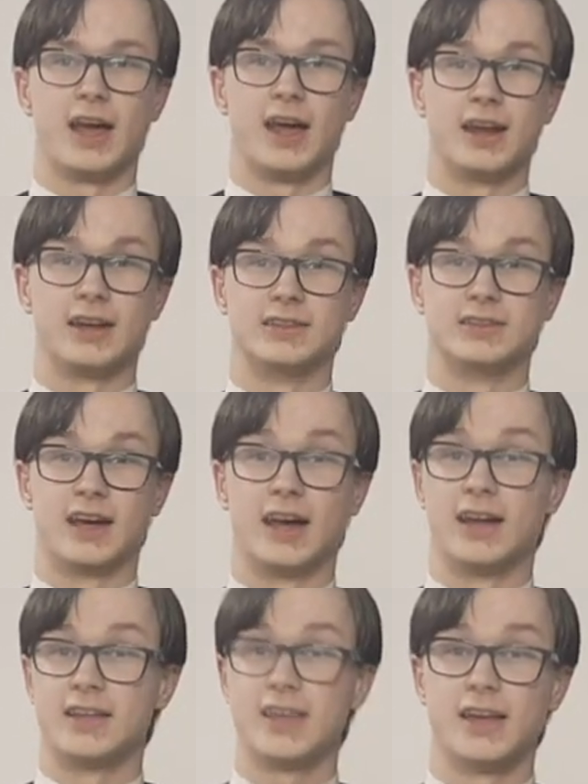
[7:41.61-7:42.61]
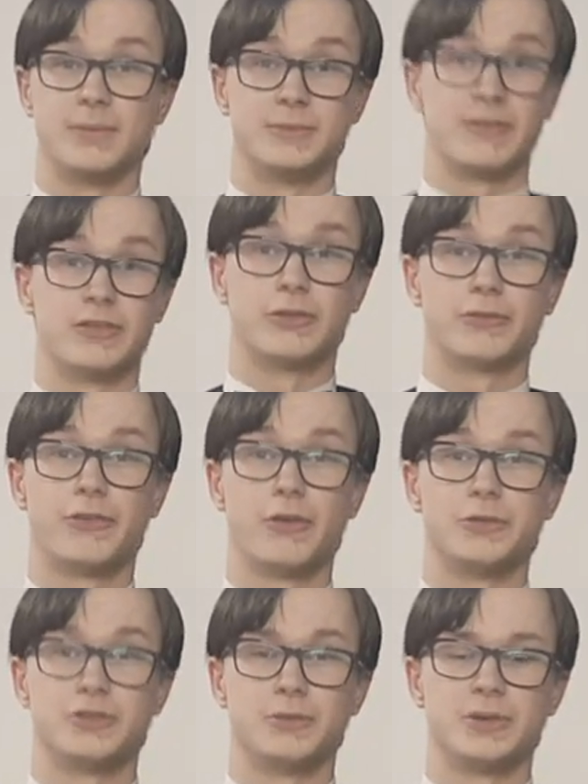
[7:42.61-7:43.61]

and yeah, definitely looking forward to